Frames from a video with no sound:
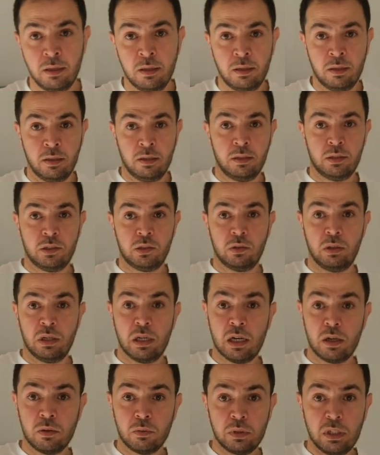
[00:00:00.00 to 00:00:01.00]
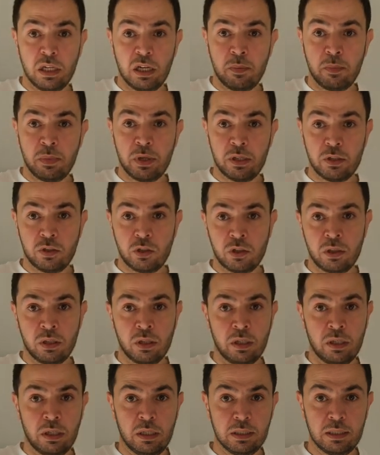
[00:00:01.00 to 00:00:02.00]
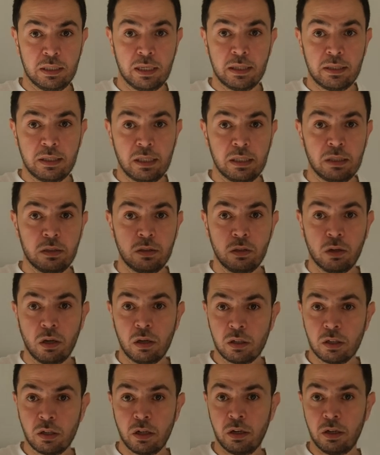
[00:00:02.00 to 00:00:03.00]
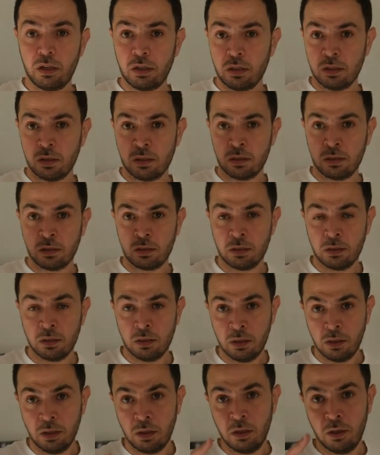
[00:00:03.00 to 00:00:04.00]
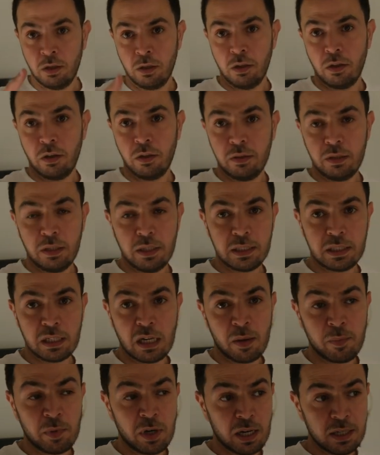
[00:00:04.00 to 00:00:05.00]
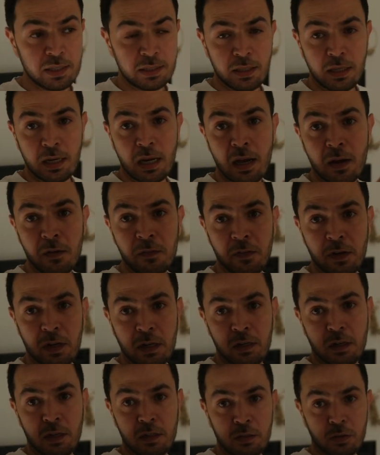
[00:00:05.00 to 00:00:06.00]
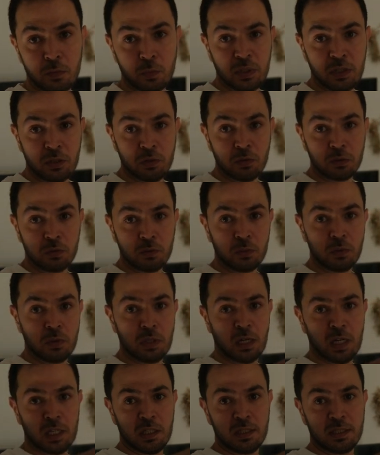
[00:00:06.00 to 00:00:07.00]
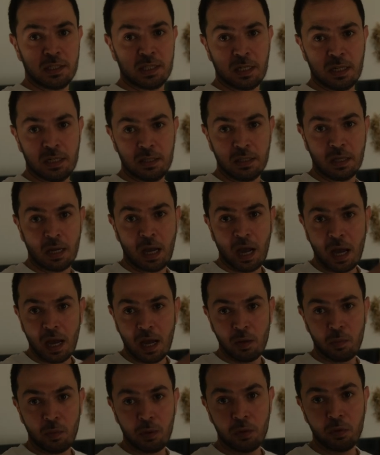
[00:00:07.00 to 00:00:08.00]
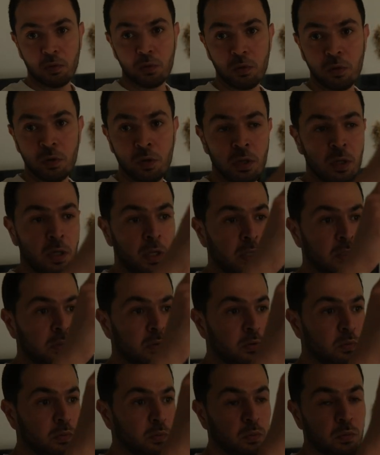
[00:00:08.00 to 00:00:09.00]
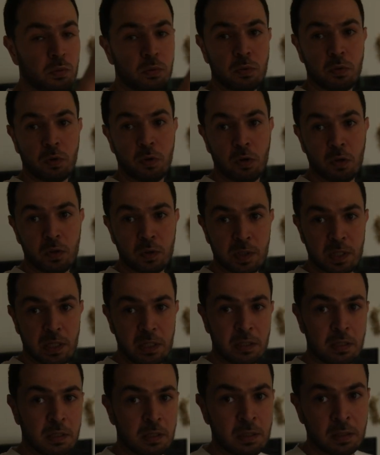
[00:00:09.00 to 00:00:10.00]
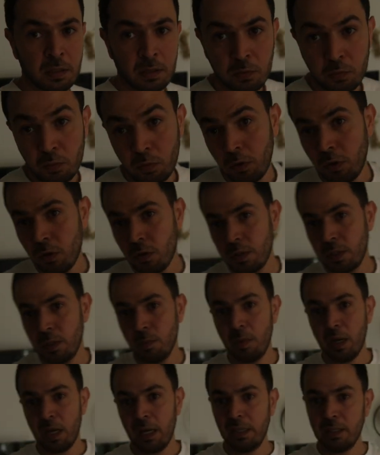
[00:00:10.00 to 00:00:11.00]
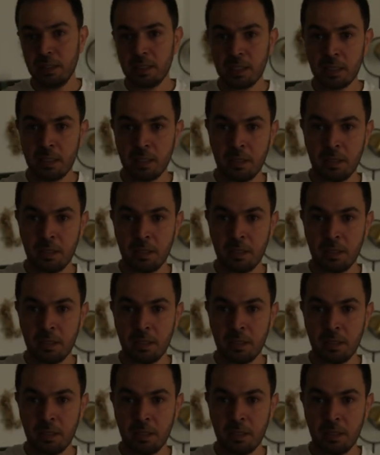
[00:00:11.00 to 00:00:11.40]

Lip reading: So now the image is getting darker on this camera. I still have another window to the other side. I will go to close it, to close the blinds.